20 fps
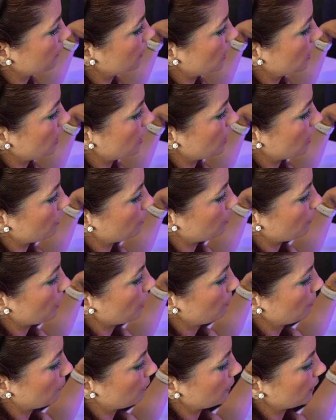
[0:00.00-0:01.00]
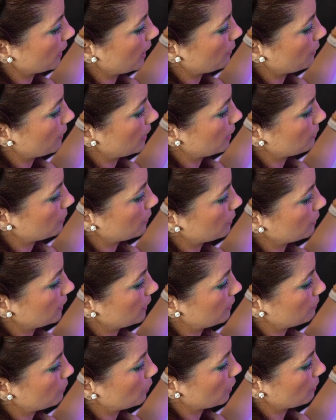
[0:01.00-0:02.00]
you know, purple and I want to pull
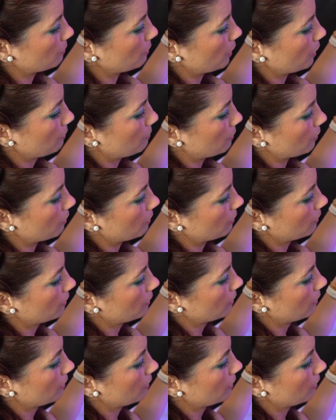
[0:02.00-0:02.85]
in more purple.